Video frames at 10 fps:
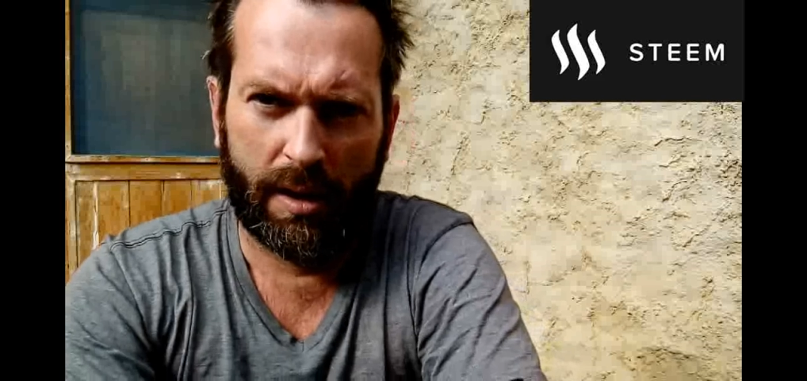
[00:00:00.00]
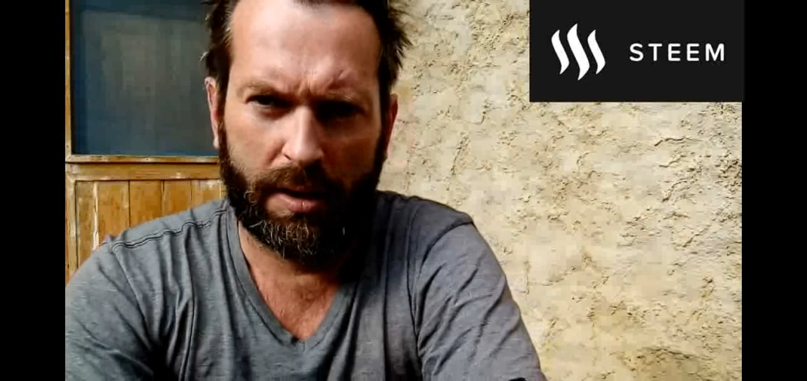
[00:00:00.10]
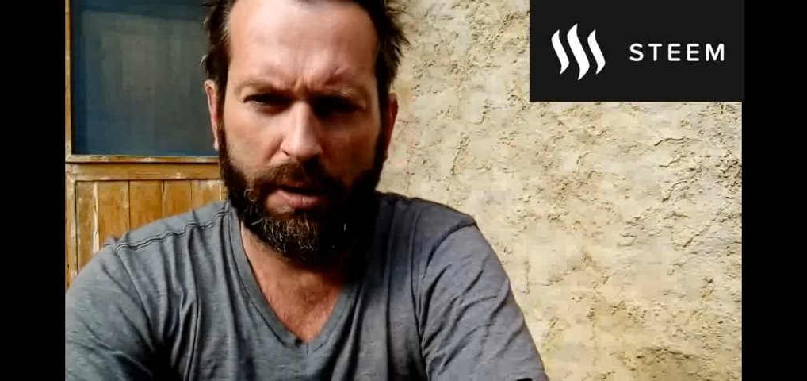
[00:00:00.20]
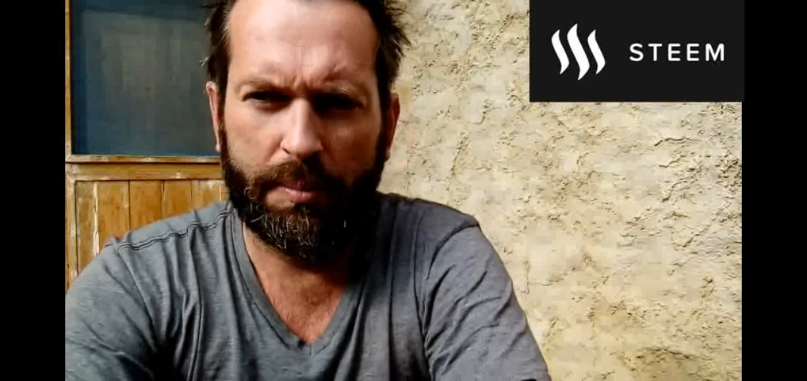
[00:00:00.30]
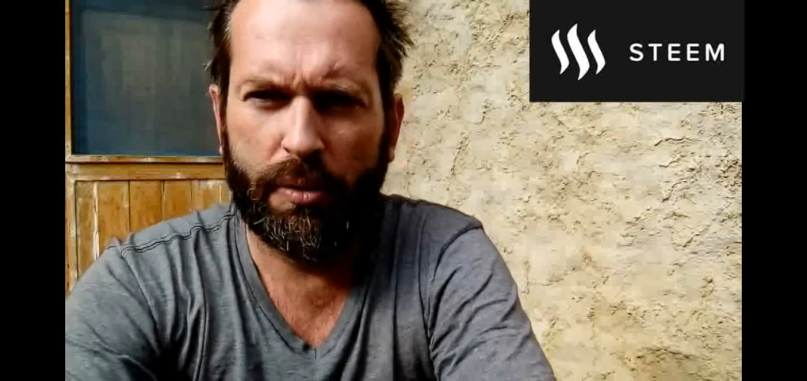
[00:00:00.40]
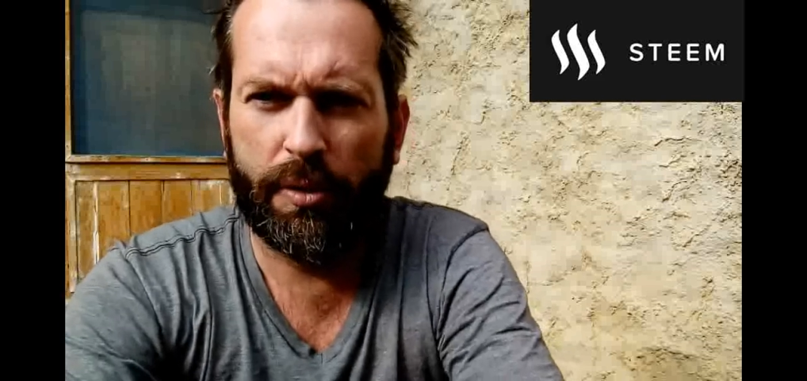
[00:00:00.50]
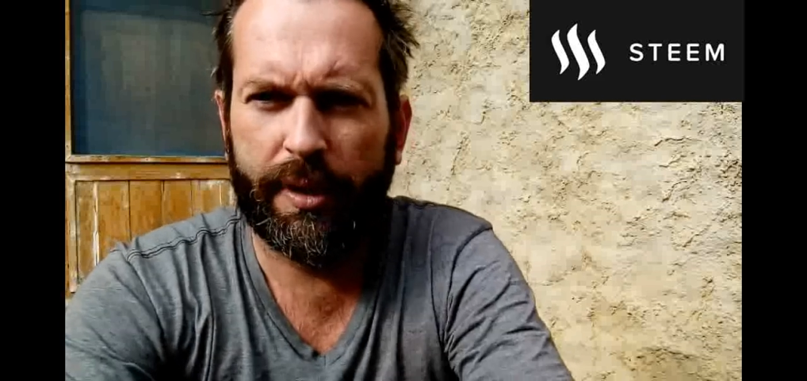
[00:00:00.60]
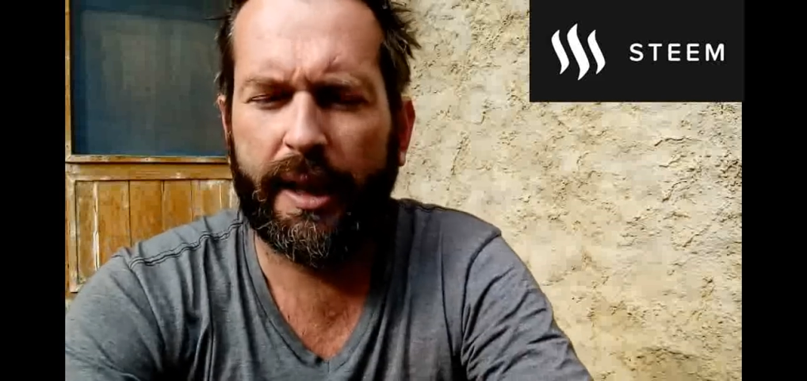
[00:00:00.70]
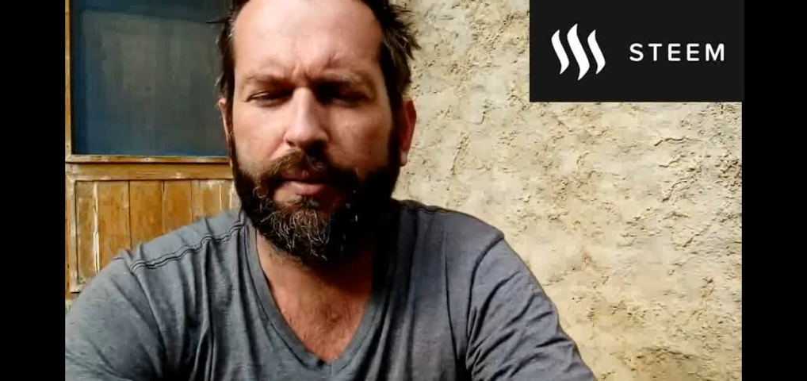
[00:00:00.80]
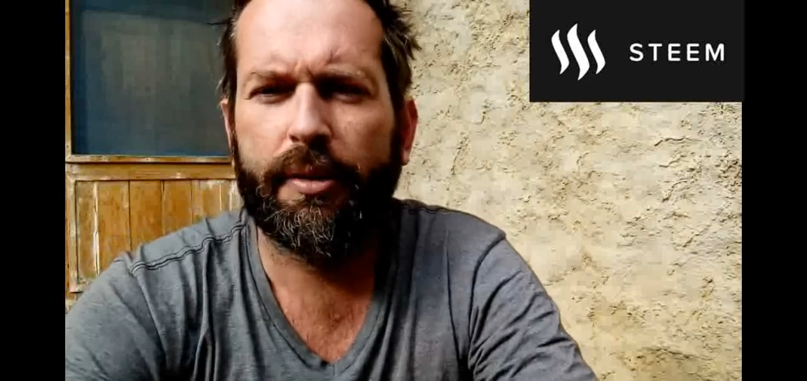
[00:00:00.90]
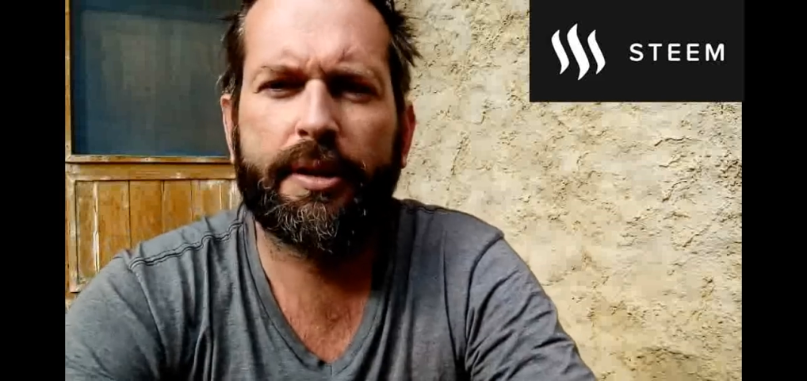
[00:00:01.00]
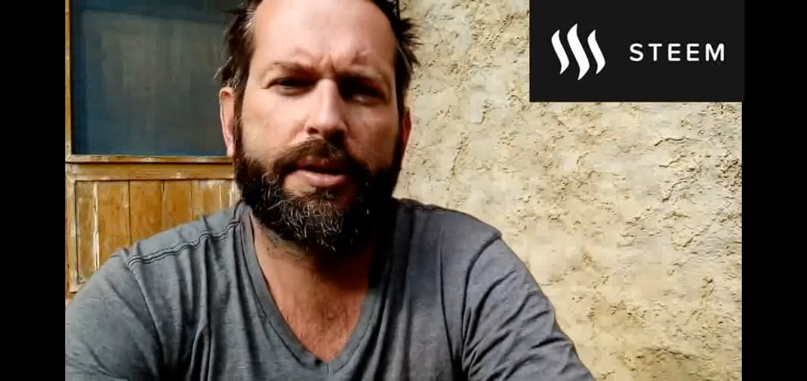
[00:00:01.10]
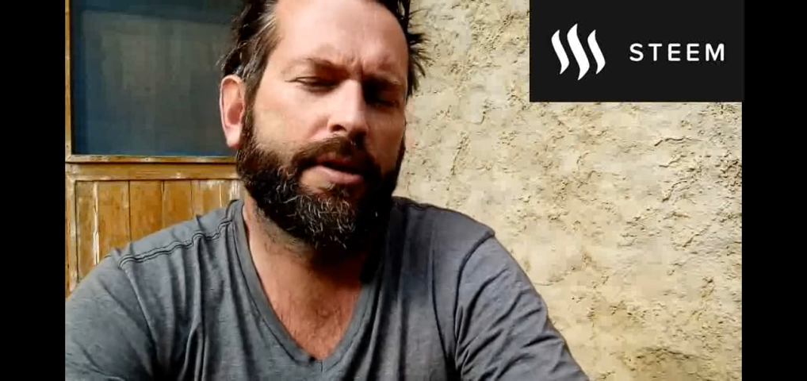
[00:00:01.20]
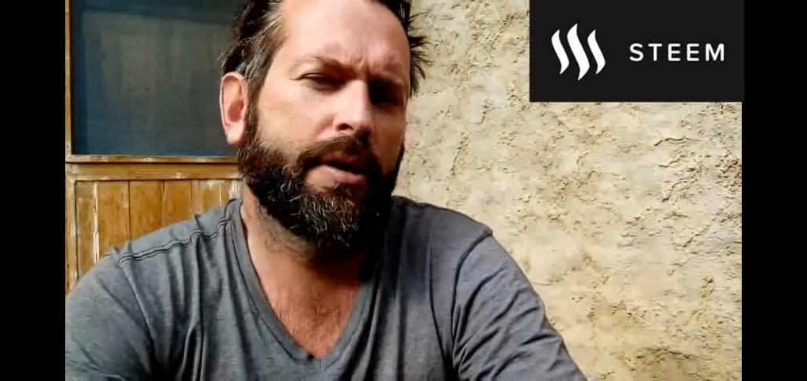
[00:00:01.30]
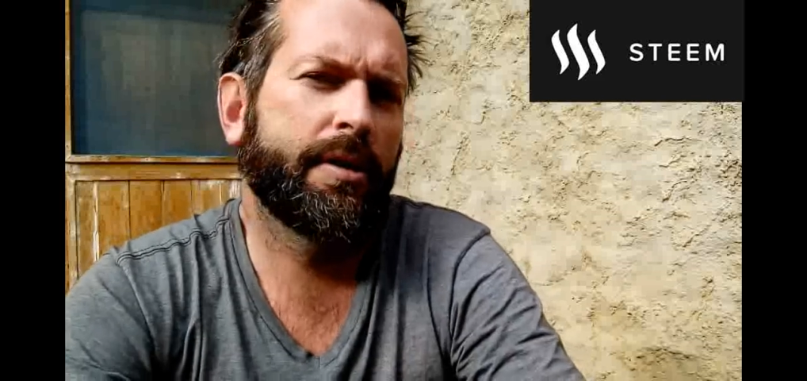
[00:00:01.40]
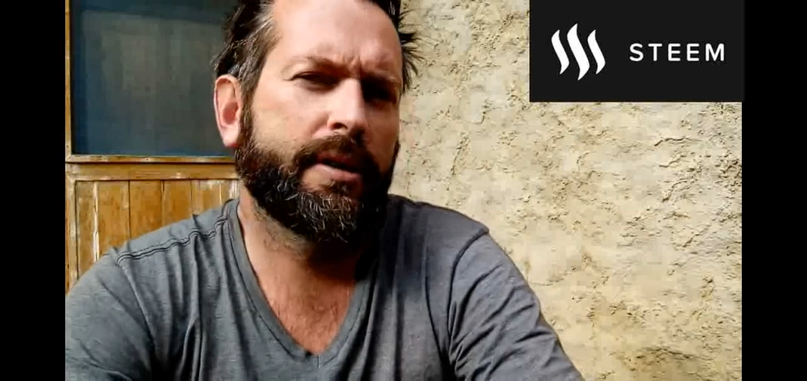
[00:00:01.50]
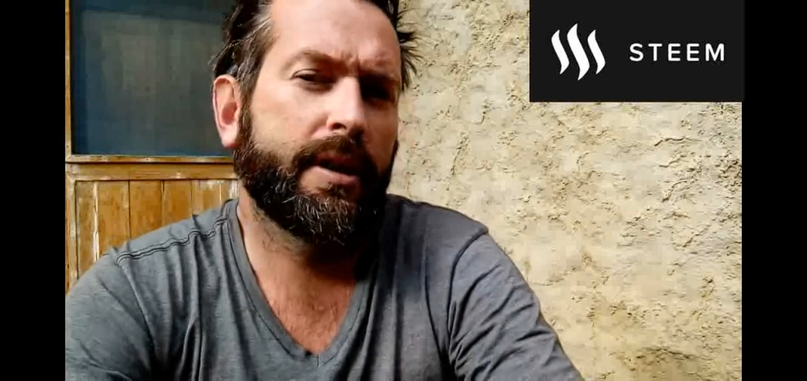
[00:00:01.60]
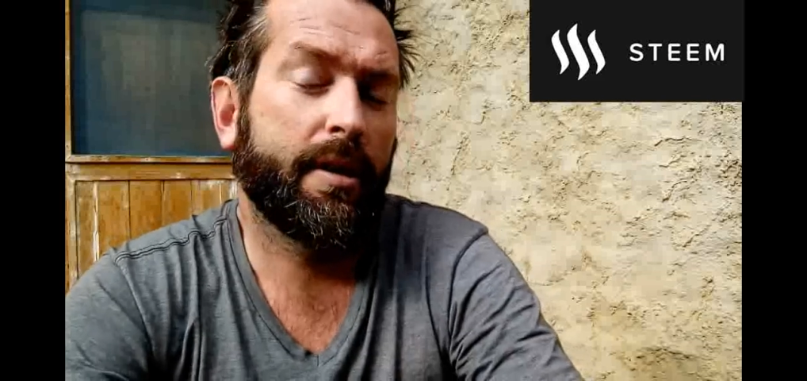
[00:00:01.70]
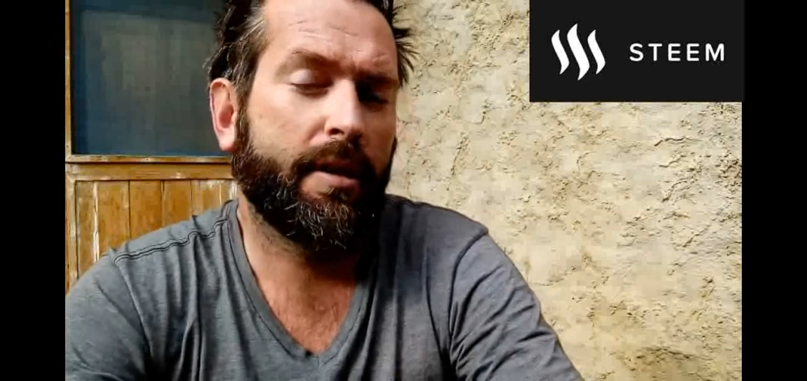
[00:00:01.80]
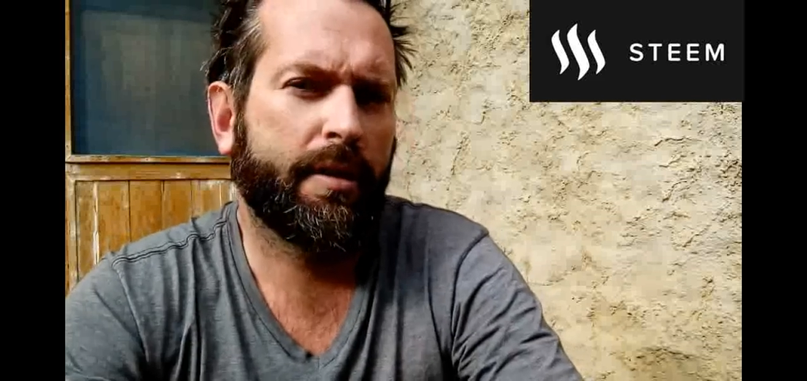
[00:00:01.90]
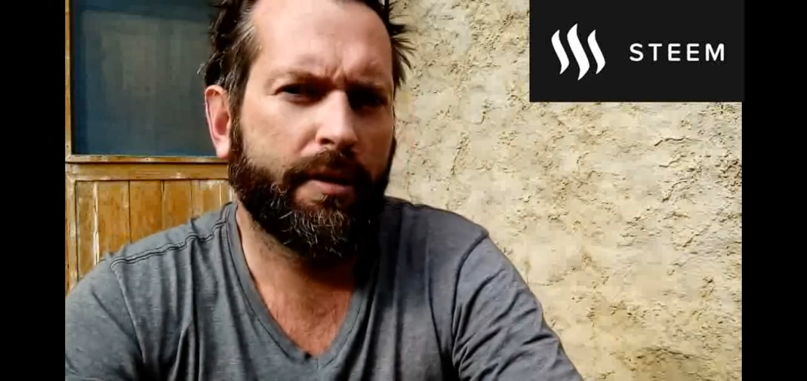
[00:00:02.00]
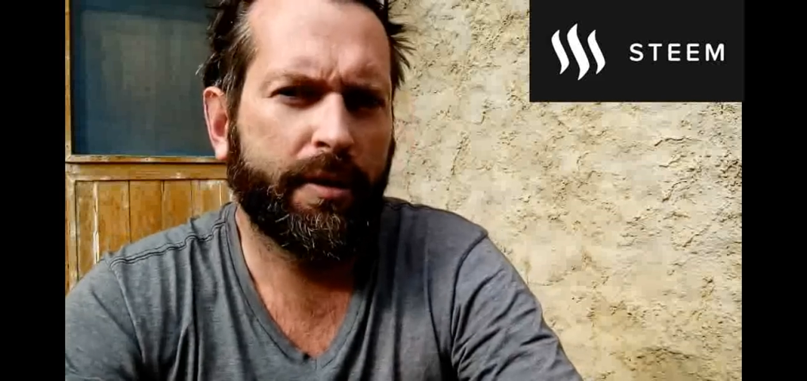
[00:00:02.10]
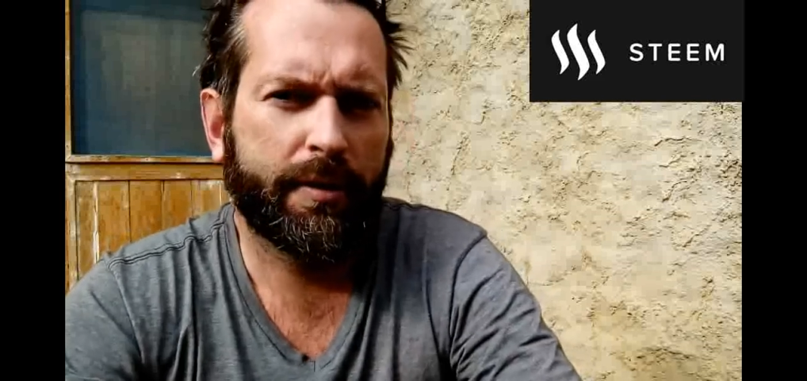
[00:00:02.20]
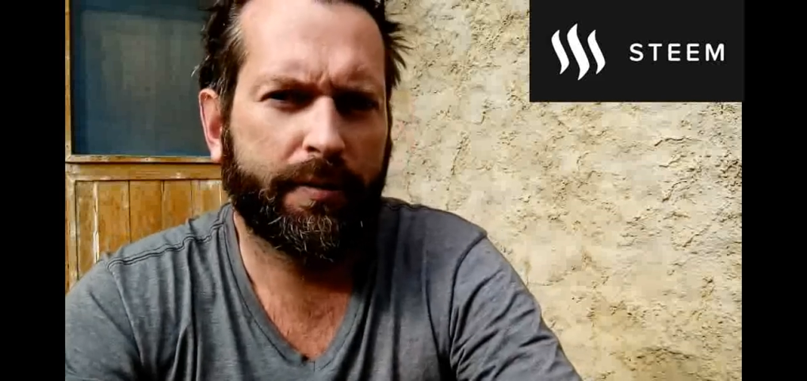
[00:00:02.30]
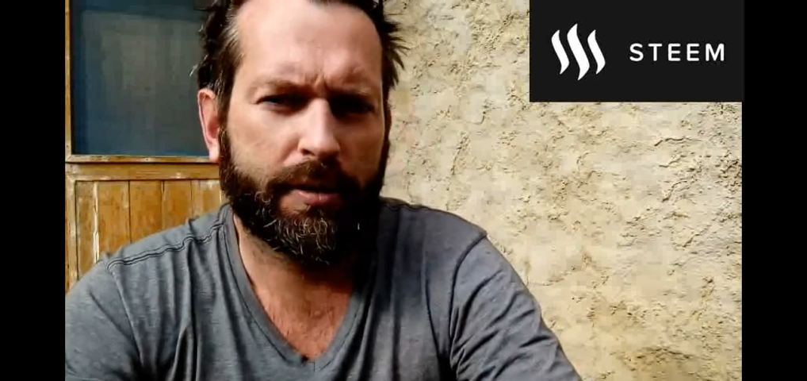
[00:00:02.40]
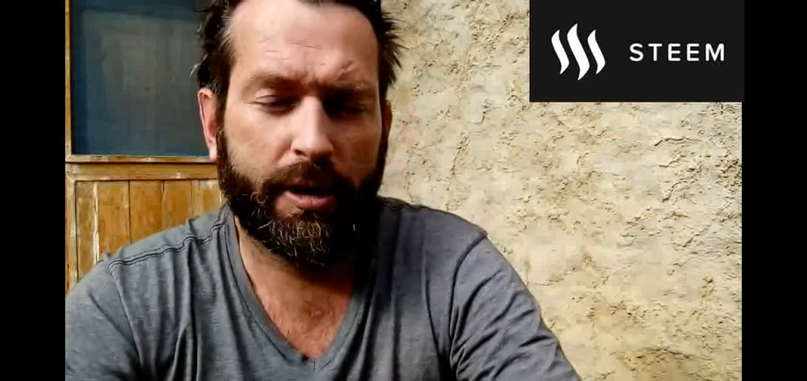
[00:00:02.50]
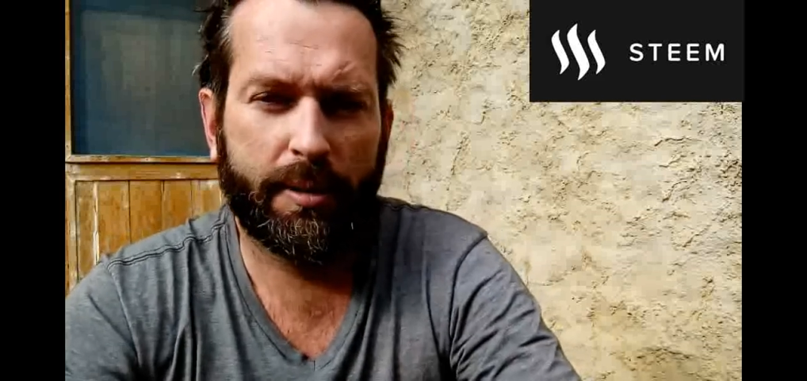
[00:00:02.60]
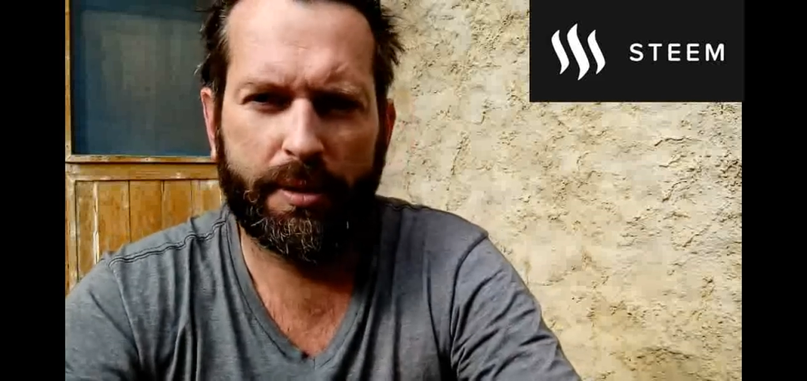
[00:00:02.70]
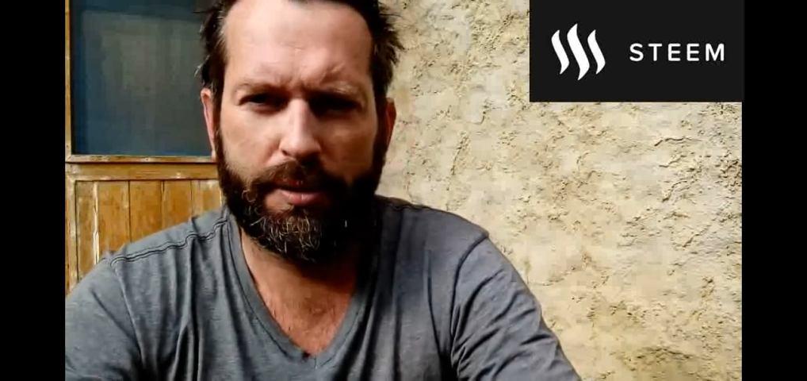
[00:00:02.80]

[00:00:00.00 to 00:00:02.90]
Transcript: Good morning, everyone. It's Thursday, the 3rd of October,